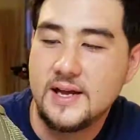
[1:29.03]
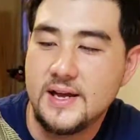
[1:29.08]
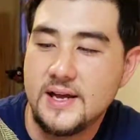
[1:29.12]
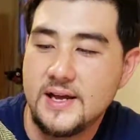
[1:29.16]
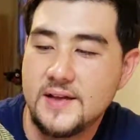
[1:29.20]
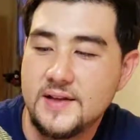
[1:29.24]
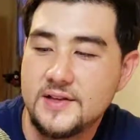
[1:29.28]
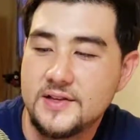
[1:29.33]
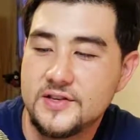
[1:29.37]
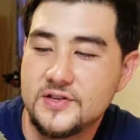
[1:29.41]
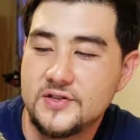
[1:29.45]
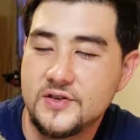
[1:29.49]

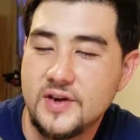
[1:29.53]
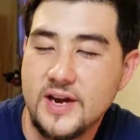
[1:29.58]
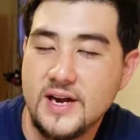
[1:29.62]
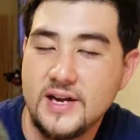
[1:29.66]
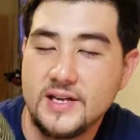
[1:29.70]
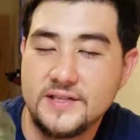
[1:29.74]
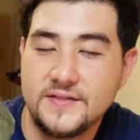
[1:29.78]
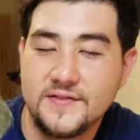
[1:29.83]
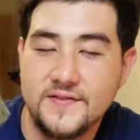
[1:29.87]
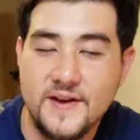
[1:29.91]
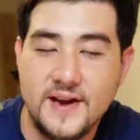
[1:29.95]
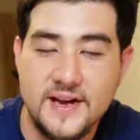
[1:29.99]
And this
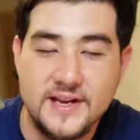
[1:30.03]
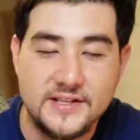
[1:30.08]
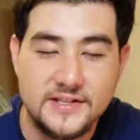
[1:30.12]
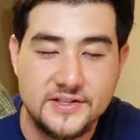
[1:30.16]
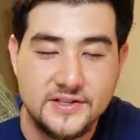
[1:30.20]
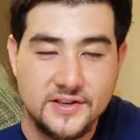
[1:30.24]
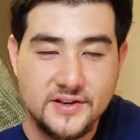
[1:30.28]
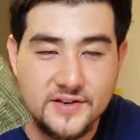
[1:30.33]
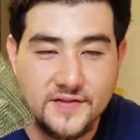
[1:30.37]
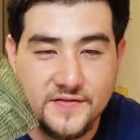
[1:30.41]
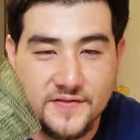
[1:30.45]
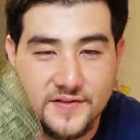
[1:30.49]
dries
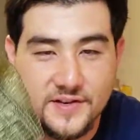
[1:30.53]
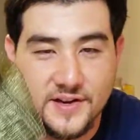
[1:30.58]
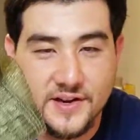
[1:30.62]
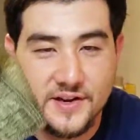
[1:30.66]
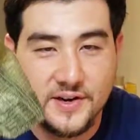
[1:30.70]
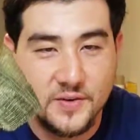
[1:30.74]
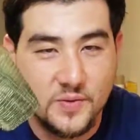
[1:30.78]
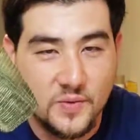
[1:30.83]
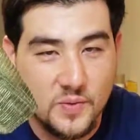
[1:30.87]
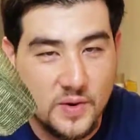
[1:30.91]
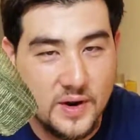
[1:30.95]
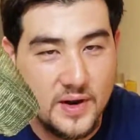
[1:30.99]
faster if you get
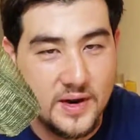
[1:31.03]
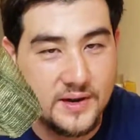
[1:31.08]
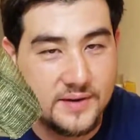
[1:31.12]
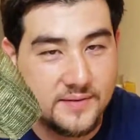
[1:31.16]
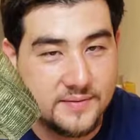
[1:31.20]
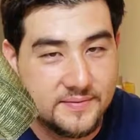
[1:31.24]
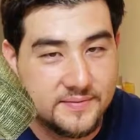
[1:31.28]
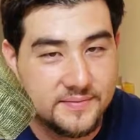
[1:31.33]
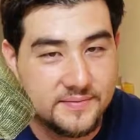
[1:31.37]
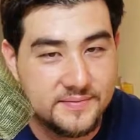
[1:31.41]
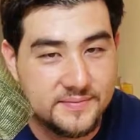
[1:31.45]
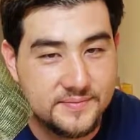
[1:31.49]
it wet.
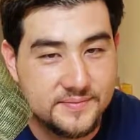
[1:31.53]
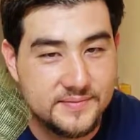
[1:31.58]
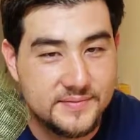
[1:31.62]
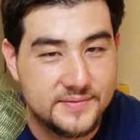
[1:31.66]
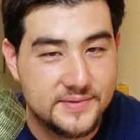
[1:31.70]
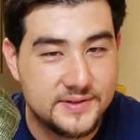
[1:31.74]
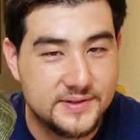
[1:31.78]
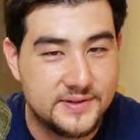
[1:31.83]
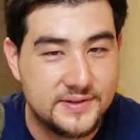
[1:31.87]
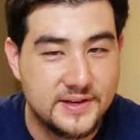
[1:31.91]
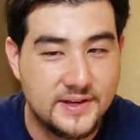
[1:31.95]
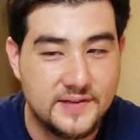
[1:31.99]

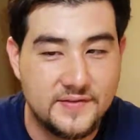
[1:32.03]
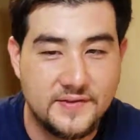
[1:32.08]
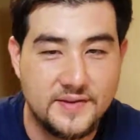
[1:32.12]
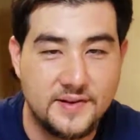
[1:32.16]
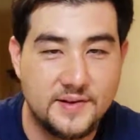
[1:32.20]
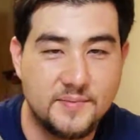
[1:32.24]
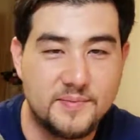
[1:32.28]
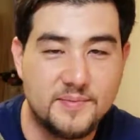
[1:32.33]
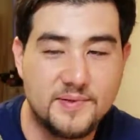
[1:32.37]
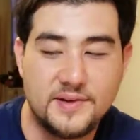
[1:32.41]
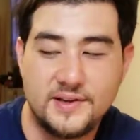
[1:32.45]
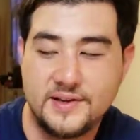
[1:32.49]
It's definitely a
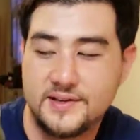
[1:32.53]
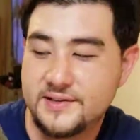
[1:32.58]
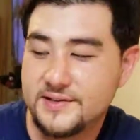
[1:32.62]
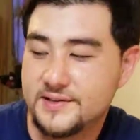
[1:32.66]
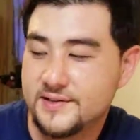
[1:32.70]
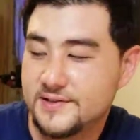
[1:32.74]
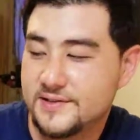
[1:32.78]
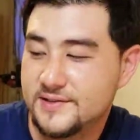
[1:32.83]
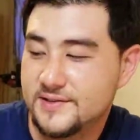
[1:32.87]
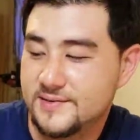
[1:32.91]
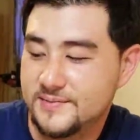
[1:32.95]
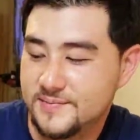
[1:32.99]

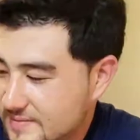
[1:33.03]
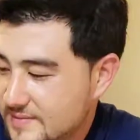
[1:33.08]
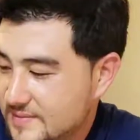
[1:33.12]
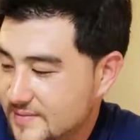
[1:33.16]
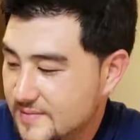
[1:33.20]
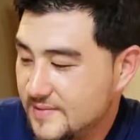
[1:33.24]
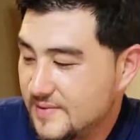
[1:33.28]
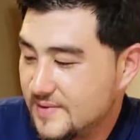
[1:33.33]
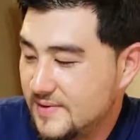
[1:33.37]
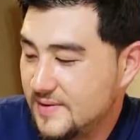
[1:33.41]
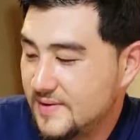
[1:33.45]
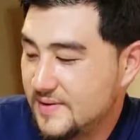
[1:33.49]
plus.
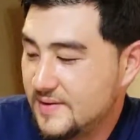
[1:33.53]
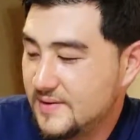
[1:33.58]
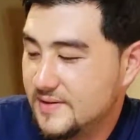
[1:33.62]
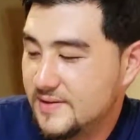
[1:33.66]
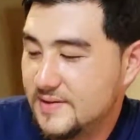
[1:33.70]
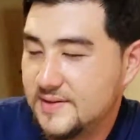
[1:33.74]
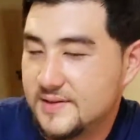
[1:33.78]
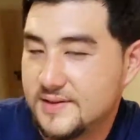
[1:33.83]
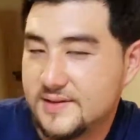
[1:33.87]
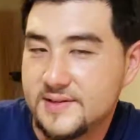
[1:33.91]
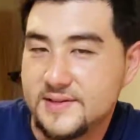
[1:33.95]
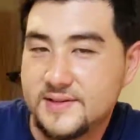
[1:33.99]

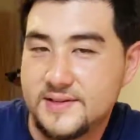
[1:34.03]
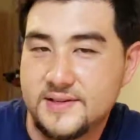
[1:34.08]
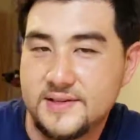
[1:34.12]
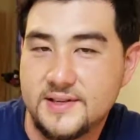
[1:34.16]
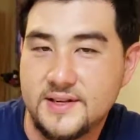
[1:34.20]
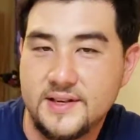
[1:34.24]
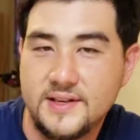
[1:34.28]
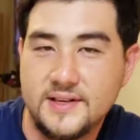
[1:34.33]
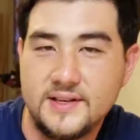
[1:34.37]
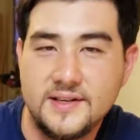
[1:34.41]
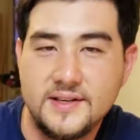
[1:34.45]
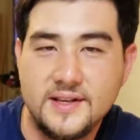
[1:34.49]

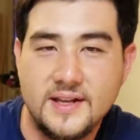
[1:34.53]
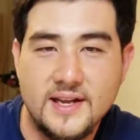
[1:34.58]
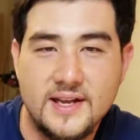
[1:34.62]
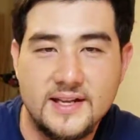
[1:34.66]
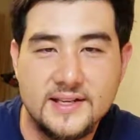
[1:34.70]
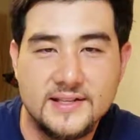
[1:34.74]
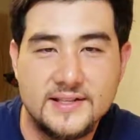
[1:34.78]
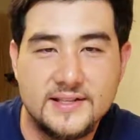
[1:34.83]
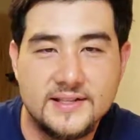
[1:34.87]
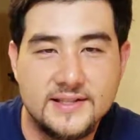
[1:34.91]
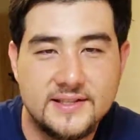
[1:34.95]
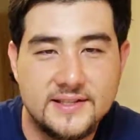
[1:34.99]

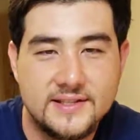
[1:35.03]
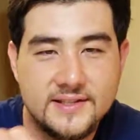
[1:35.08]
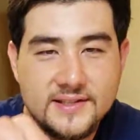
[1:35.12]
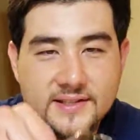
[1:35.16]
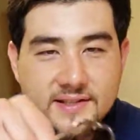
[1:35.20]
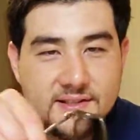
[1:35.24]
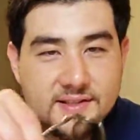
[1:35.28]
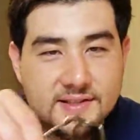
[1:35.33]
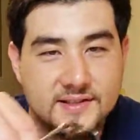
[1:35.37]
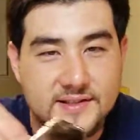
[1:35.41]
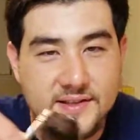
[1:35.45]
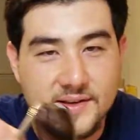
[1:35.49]
Sunglasses
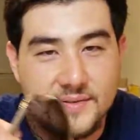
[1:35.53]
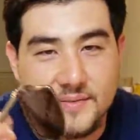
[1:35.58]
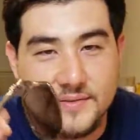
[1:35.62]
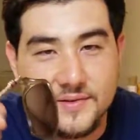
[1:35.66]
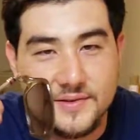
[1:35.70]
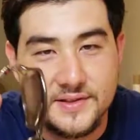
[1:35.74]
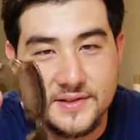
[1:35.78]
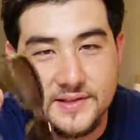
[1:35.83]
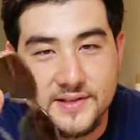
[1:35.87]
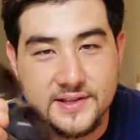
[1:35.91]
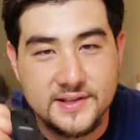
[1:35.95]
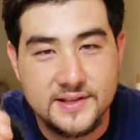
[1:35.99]
is number
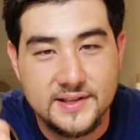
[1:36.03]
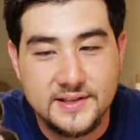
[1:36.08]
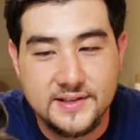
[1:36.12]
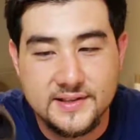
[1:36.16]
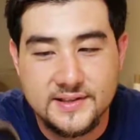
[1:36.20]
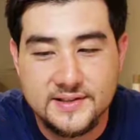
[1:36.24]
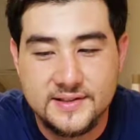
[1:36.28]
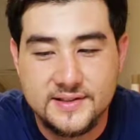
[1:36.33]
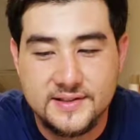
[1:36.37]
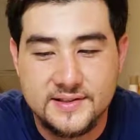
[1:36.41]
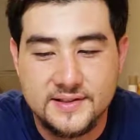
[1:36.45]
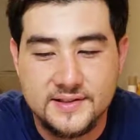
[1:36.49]

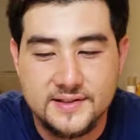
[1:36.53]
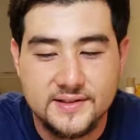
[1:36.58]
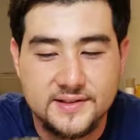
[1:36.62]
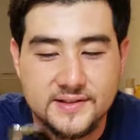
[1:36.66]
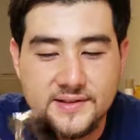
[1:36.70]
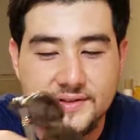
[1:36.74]
six.